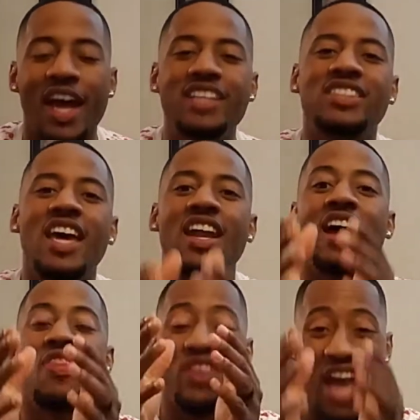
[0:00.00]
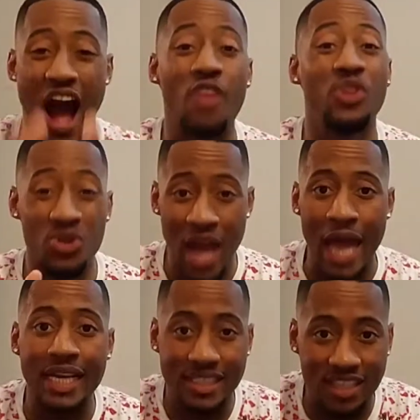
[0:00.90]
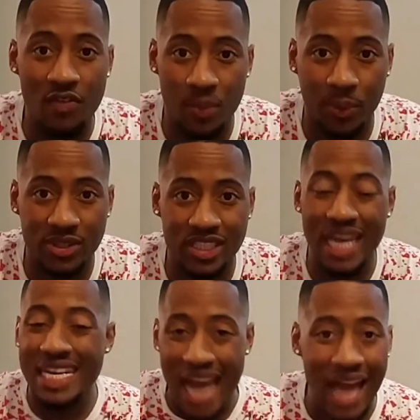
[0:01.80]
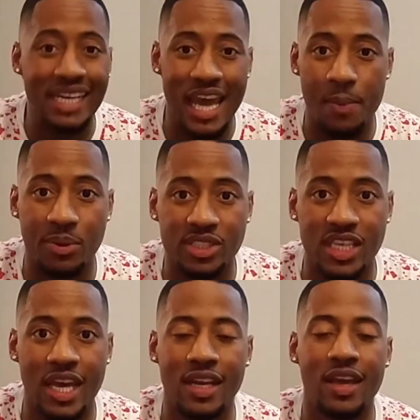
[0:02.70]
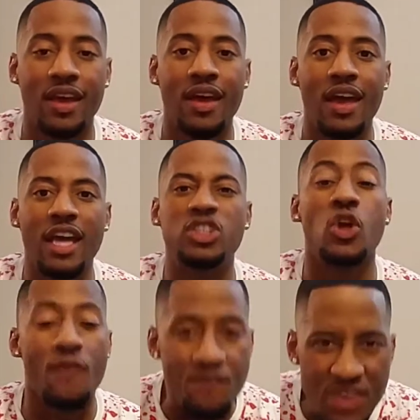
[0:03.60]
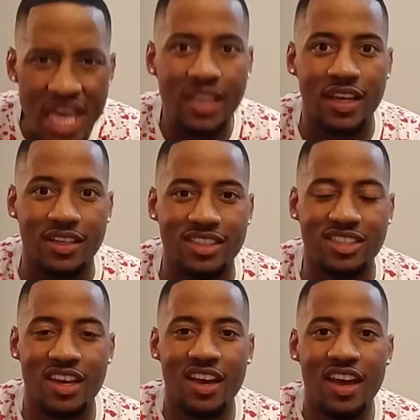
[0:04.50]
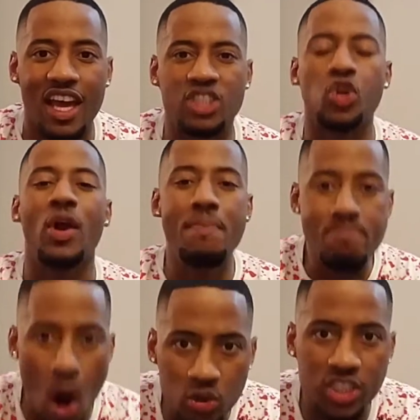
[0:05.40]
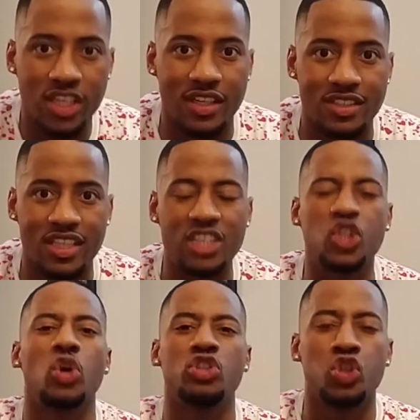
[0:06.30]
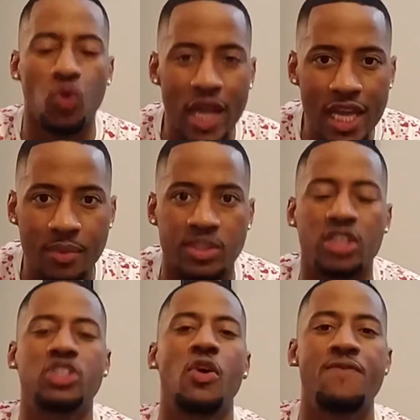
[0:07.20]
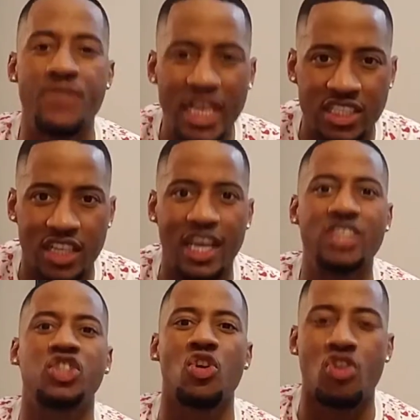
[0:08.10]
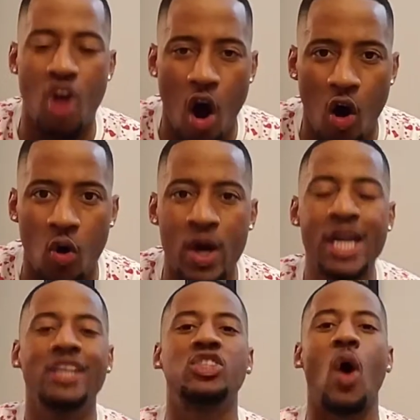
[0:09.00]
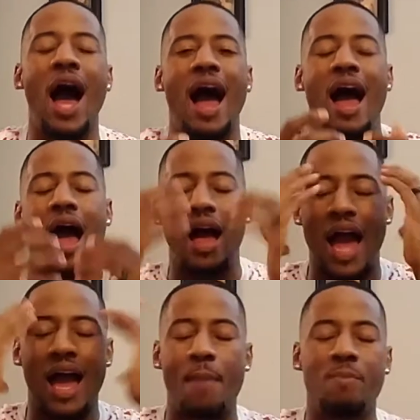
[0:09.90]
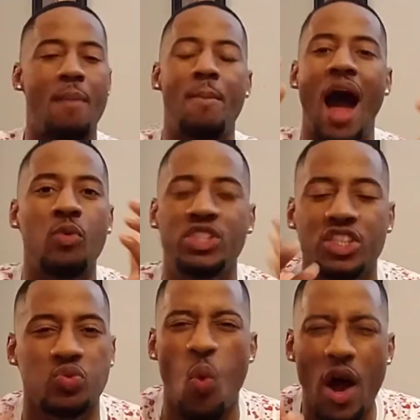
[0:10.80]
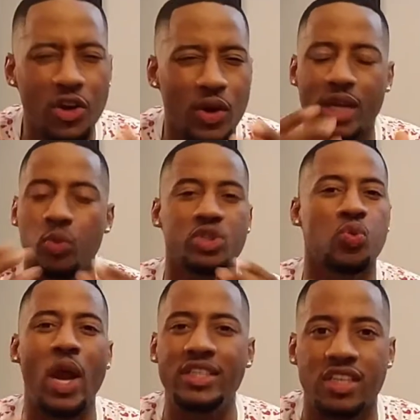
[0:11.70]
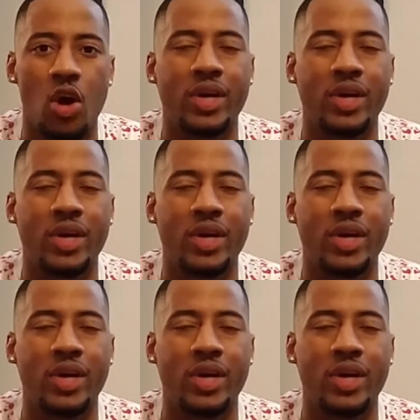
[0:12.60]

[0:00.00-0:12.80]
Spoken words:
He said the other 97%, 98% is your feelings. It's your emotions. It's your dreams. It's your vision. It's your goal. So my mind was just wondering, it was racing.